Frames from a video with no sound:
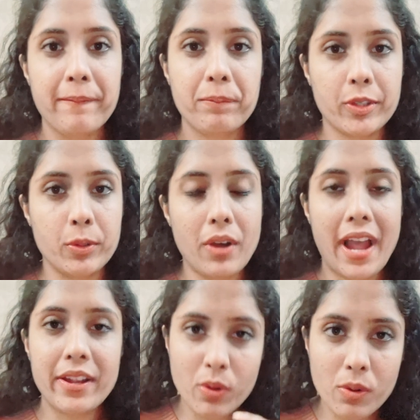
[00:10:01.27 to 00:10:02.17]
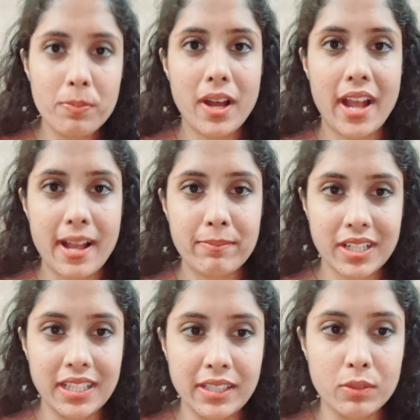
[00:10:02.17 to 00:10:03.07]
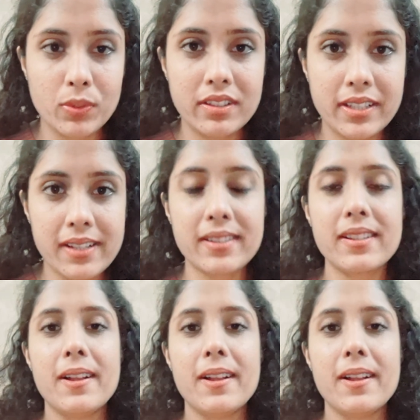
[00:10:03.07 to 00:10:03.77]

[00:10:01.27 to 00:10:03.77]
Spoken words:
So I hope I am clear with this,